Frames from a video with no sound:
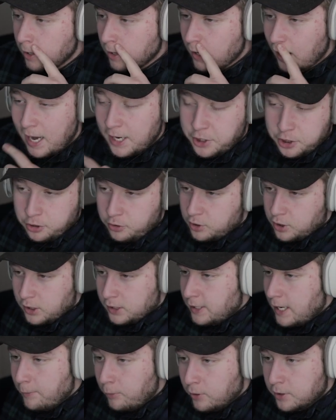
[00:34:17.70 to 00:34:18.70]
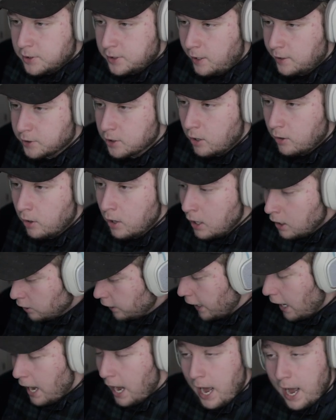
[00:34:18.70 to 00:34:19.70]
I just use an example as CS:GO.
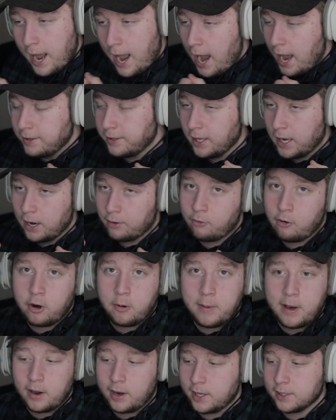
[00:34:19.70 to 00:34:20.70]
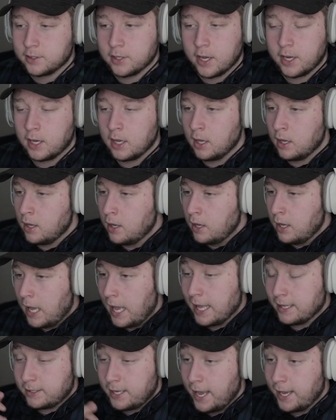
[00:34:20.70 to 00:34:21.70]
Like I wrote about it. It's like
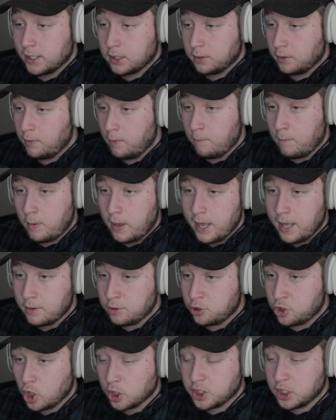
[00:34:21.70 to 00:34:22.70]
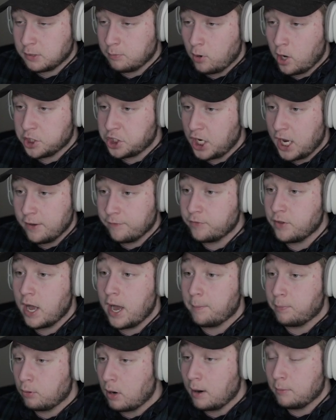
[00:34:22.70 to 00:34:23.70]
it takes just as much, if
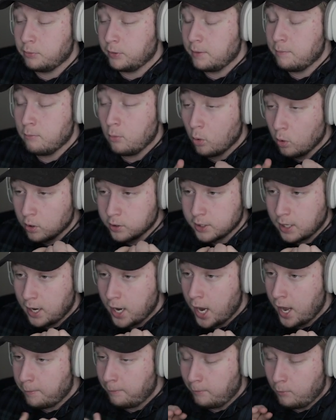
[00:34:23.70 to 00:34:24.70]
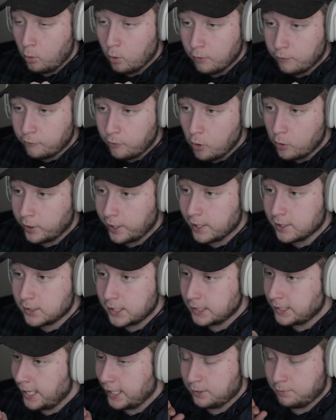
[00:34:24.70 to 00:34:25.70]
not probably more time, more focus.
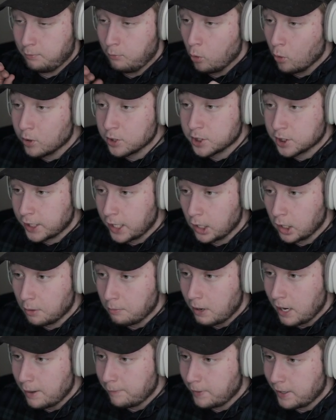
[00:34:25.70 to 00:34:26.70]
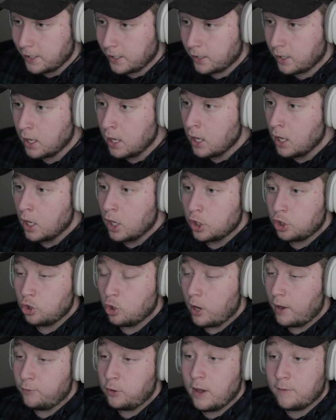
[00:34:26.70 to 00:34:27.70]
It takes more skill, in my opinion.
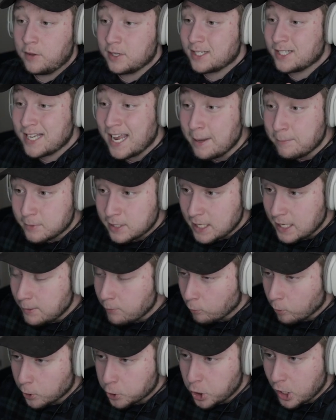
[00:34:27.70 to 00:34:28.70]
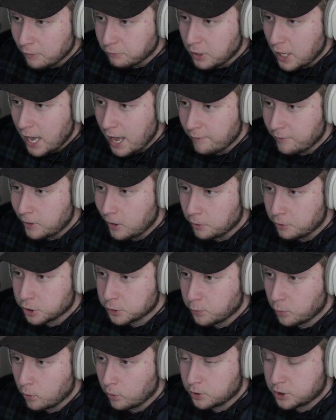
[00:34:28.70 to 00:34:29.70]
You have the same teamwork you have to have in other
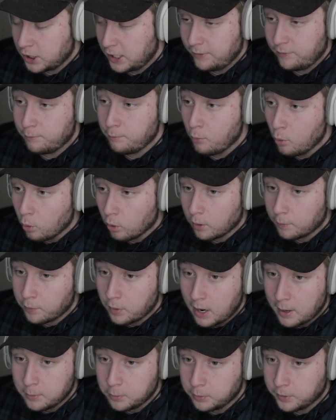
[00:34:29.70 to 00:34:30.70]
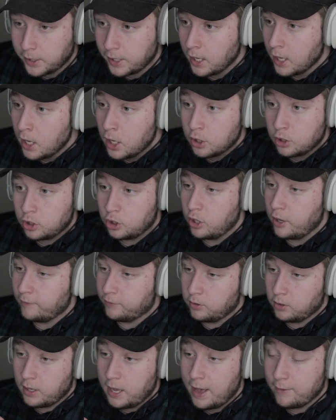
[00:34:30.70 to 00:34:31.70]
sports, even more probably. You have
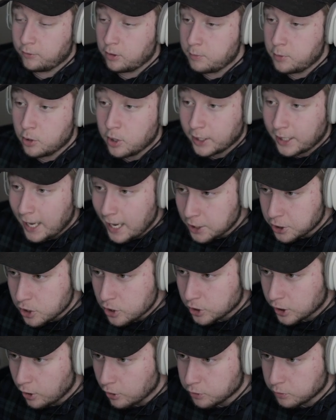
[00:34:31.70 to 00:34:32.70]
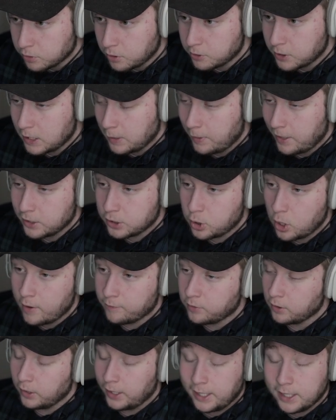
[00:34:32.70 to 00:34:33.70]
to have communication skills with your teammates. You have
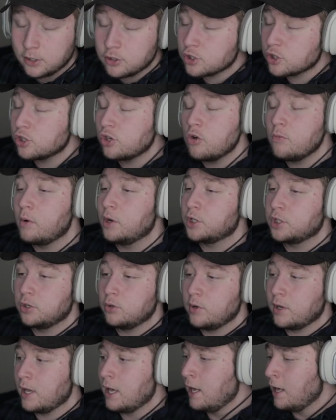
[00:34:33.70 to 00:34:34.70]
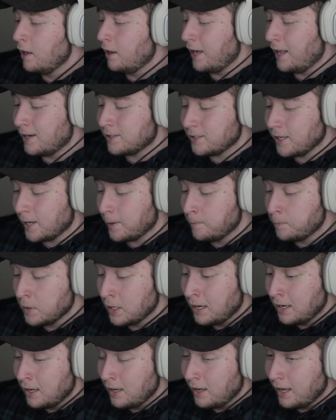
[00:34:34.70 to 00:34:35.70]
to there's so much to it, and it's like
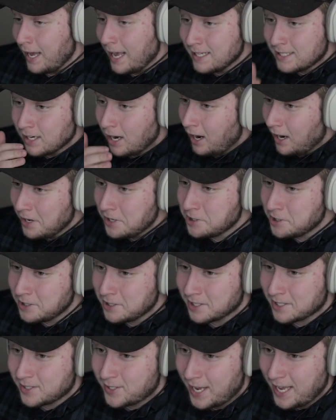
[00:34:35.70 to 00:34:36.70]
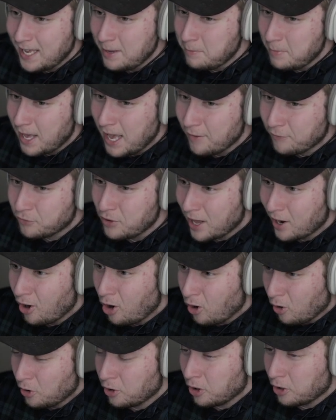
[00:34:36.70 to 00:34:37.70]
it's honestly the same, if not
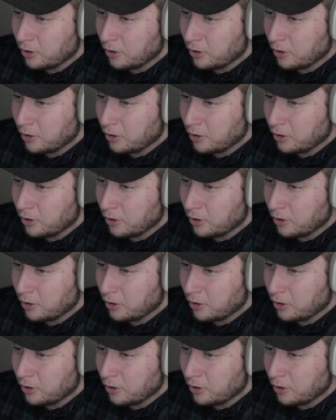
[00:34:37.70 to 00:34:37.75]
harder.